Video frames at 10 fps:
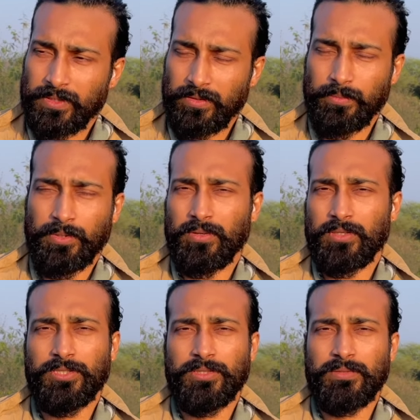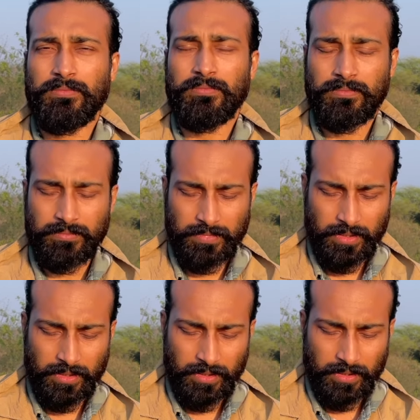reproduction.
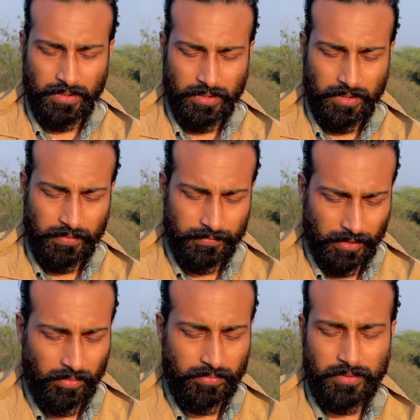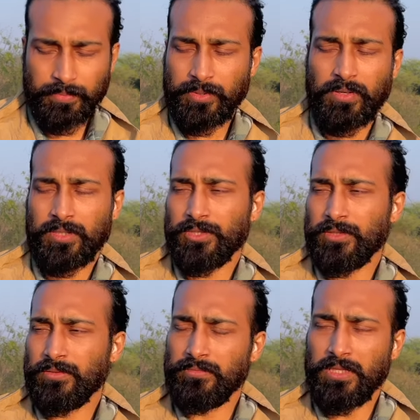And without
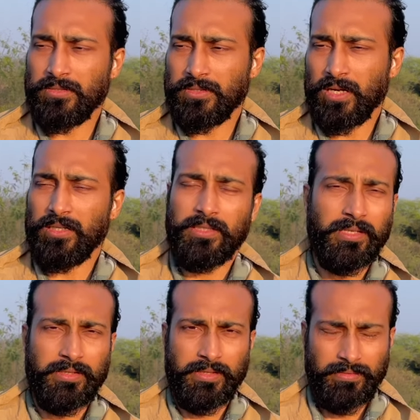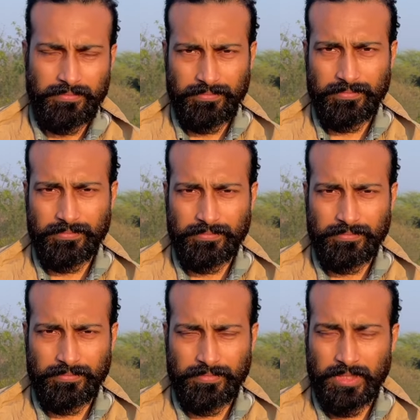reproduction, there is hardly anything
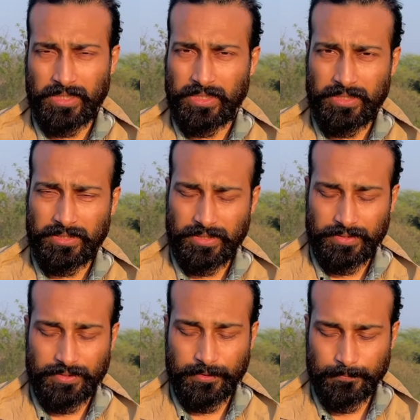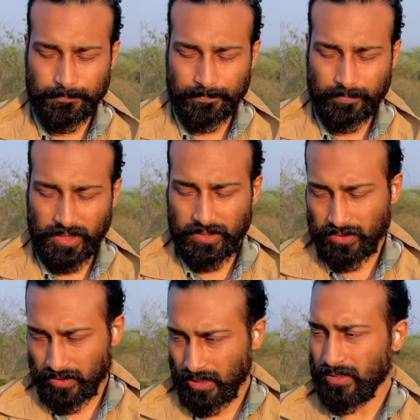that can exist.
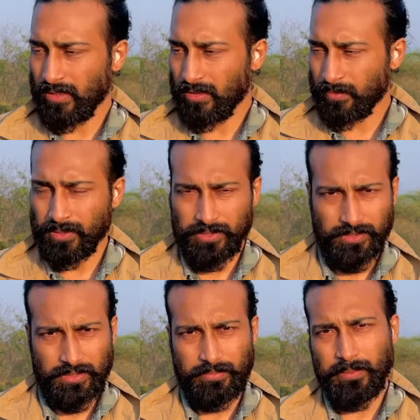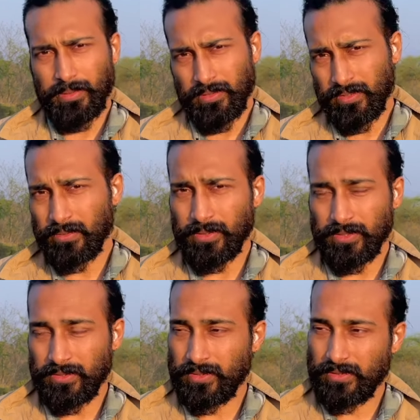Because things are reproducing, people are
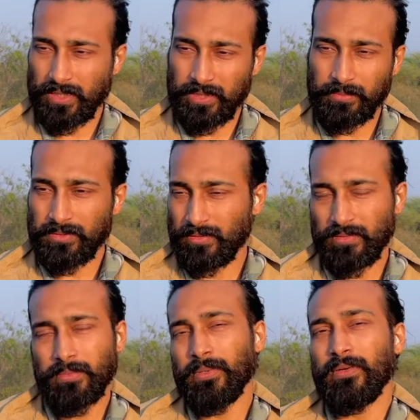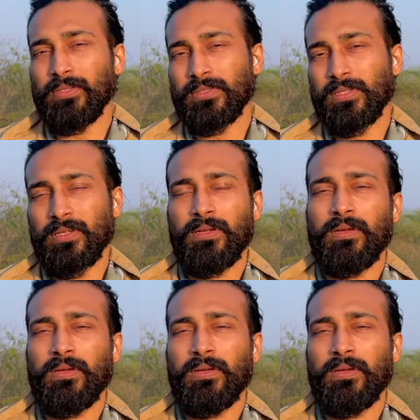reproducing, animals are reproducing,